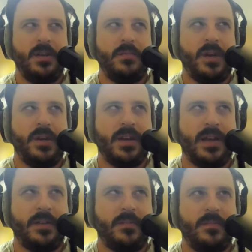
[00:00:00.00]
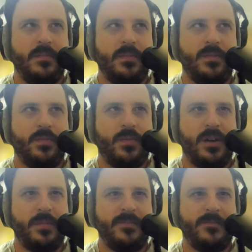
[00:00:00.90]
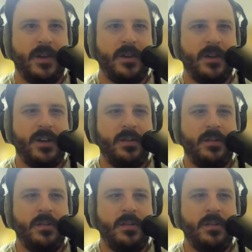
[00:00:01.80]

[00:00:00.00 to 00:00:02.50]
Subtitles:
But again, you will want to be very